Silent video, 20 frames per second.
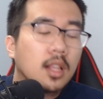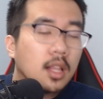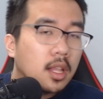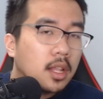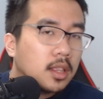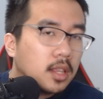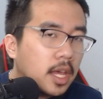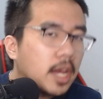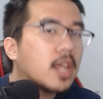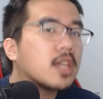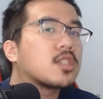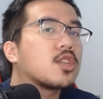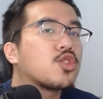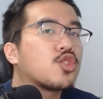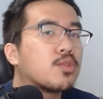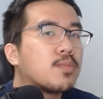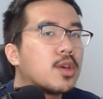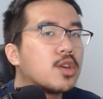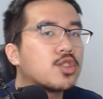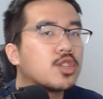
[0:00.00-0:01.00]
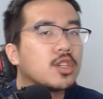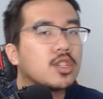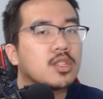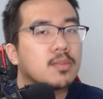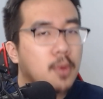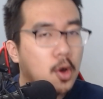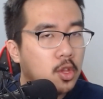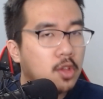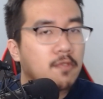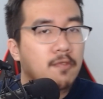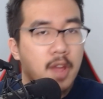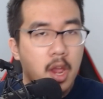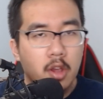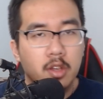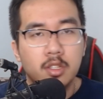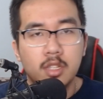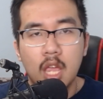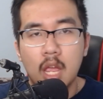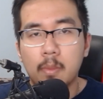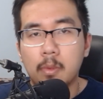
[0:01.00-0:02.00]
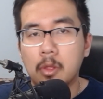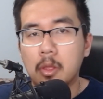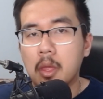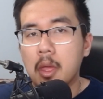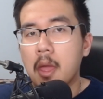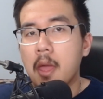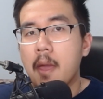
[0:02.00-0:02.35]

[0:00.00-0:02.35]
Linux distributions. Both are very stable,